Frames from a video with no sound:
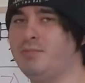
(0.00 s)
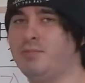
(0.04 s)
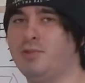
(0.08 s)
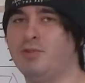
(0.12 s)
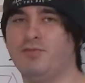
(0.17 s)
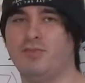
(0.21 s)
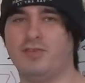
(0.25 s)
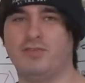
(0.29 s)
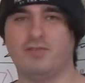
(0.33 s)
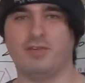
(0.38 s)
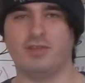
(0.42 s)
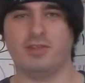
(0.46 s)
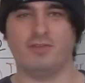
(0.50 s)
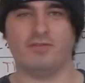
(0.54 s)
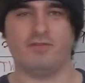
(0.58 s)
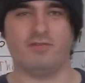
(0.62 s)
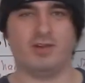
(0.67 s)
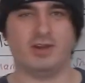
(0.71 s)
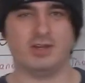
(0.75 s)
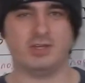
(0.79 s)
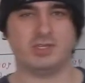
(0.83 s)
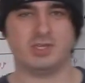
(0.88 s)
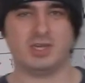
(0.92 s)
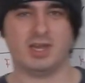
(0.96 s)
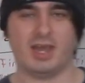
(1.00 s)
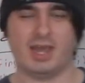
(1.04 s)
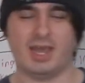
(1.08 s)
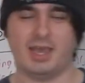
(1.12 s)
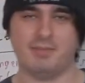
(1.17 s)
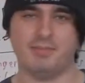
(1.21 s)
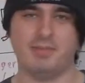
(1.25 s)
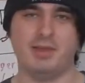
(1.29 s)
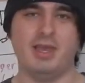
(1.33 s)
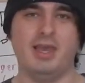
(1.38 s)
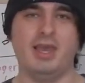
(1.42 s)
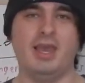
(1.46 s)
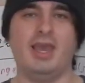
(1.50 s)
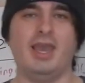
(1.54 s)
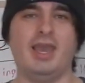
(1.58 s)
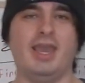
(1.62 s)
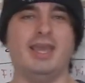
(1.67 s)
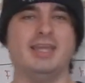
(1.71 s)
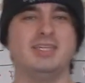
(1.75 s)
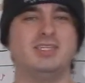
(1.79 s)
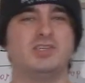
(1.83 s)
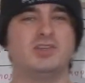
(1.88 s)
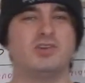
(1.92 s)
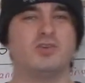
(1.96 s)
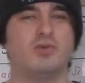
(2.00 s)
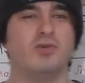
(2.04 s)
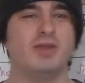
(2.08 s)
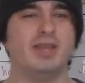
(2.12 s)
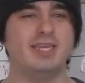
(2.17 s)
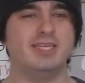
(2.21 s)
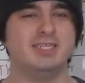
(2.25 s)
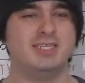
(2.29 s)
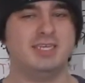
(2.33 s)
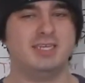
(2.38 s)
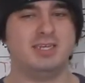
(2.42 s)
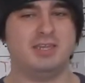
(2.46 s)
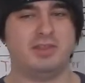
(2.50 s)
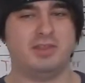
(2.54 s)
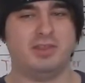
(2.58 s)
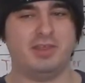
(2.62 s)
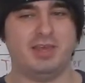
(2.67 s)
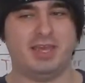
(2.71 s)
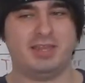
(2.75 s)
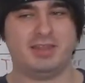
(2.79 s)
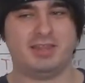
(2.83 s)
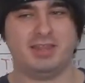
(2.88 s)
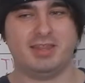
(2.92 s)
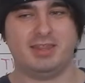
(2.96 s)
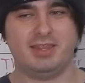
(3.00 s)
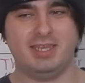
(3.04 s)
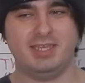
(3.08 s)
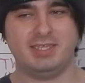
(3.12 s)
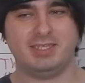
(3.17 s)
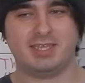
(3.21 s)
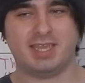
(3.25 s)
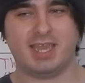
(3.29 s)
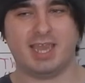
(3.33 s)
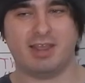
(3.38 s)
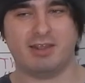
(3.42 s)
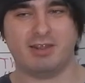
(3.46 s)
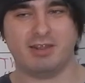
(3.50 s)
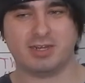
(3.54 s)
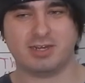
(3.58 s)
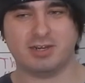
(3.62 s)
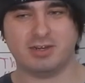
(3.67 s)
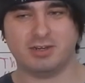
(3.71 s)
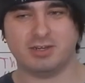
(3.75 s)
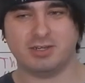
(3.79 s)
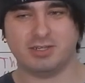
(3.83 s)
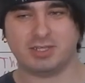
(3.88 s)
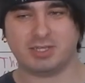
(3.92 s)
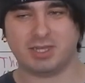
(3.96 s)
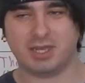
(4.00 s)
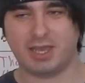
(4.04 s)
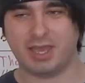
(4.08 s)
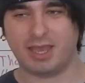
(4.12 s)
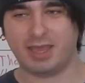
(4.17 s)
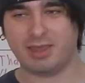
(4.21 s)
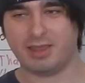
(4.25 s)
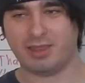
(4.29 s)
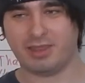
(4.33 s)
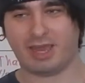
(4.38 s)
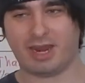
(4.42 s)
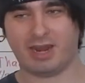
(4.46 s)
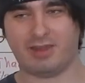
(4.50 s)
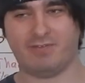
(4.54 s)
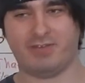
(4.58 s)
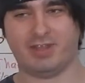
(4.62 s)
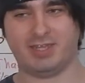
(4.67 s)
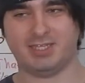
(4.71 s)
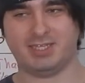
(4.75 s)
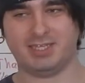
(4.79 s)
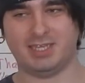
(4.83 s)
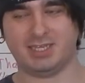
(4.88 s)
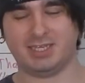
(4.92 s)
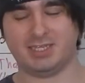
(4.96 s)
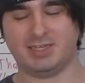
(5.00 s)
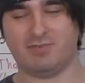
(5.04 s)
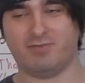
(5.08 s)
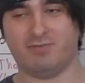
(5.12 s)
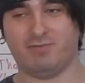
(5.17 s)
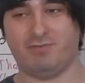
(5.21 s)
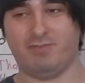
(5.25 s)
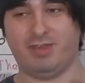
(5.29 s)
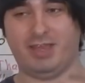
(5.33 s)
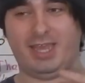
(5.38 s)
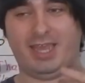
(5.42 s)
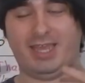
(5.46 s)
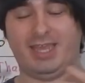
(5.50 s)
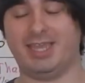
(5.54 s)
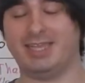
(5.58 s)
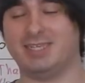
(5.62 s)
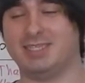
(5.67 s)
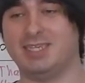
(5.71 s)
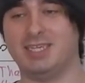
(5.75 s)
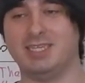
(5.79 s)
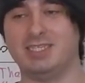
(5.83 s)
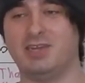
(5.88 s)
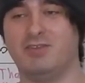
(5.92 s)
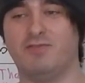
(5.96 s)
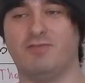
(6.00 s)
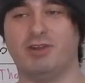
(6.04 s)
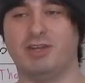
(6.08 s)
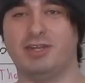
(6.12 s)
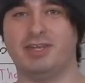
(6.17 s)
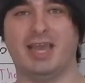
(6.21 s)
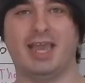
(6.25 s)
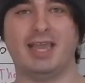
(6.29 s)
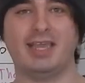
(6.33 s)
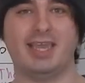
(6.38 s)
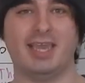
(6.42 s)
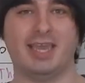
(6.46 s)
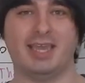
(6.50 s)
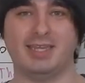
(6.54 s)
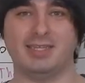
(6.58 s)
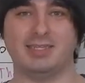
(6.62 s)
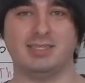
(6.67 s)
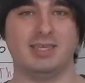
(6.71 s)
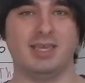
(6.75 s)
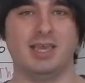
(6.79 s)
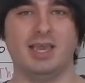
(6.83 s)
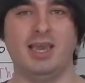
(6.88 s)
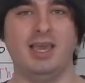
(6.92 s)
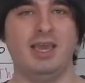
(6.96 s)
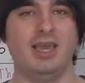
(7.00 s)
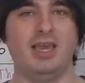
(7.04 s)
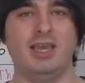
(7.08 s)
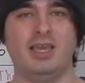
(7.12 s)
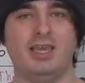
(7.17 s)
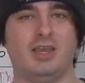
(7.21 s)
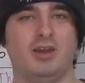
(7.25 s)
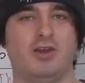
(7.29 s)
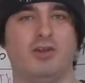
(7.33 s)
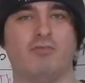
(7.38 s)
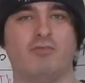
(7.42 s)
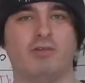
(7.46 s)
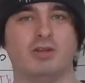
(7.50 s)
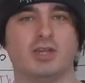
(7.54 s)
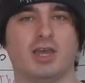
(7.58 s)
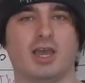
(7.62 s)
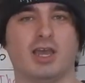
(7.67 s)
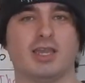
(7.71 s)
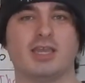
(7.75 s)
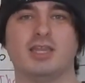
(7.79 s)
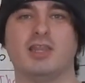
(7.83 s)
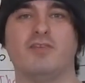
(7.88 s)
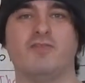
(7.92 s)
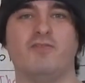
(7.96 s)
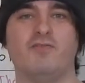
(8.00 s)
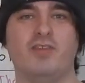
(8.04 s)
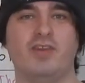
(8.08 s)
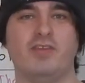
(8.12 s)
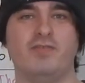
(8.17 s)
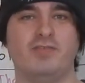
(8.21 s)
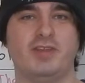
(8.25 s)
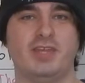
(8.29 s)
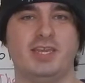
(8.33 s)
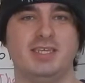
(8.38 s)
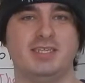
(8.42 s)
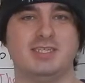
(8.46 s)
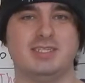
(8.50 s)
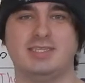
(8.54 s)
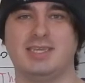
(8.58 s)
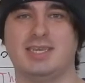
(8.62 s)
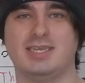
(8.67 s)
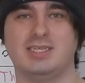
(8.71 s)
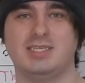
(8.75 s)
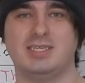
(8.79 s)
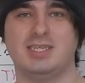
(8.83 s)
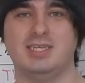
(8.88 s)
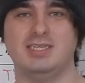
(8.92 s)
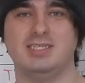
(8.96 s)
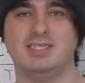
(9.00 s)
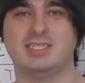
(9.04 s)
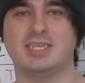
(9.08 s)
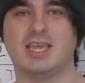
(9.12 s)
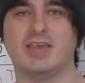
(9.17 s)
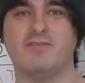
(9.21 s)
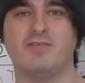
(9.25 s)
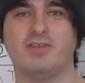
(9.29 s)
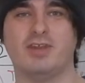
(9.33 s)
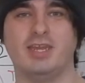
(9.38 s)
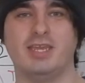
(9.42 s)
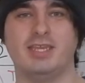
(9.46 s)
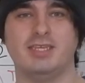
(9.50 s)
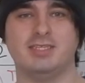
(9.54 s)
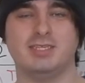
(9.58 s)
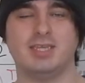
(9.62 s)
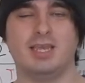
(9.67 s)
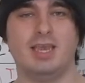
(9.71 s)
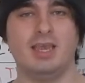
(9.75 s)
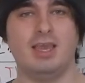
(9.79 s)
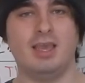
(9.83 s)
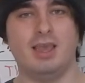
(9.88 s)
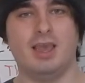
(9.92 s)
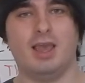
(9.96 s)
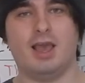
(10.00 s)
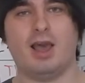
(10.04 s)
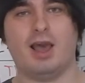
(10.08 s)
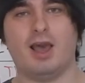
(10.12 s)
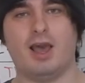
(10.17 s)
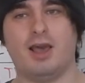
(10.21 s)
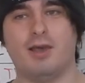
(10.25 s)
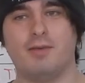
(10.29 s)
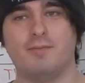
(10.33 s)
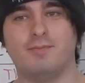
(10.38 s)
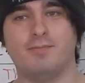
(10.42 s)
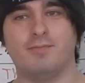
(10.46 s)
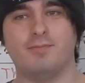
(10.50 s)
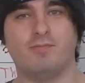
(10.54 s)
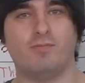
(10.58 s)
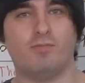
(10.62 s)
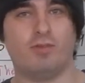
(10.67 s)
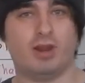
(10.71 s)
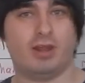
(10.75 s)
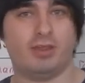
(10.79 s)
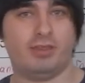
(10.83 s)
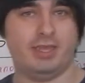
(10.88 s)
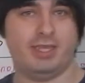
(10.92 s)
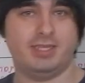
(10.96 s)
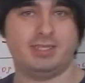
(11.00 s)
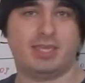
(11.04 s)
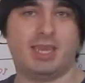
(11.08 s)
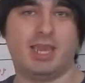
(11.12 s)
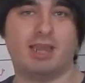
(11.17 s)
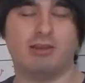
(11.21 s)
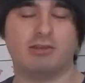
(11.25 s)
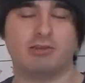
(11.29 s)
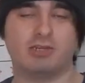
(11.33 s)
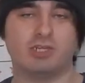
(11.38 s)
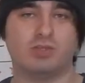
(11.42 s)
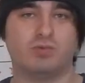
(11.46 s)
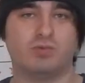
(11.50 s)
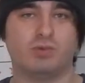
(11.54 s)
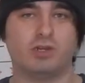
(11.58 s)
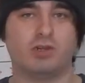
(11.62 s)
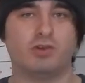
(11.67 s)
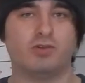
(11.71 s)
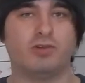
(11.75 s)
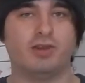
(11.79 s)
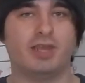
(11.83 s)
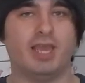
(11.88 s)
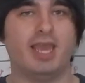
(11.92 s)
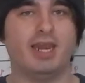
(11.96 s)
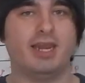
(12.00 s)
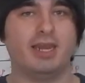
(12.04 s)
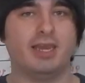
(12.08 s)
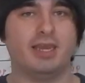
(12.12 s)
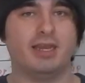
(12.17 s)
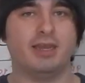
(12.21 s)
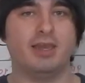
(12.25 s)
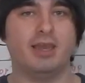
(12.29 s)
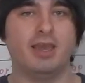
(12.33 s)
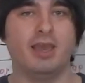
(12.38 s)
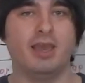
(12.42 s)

movie for the first time. It's crazy to think that these characters that have existed for decades, you know, we're talking the 50s, 60s, 70s, where these characters were created,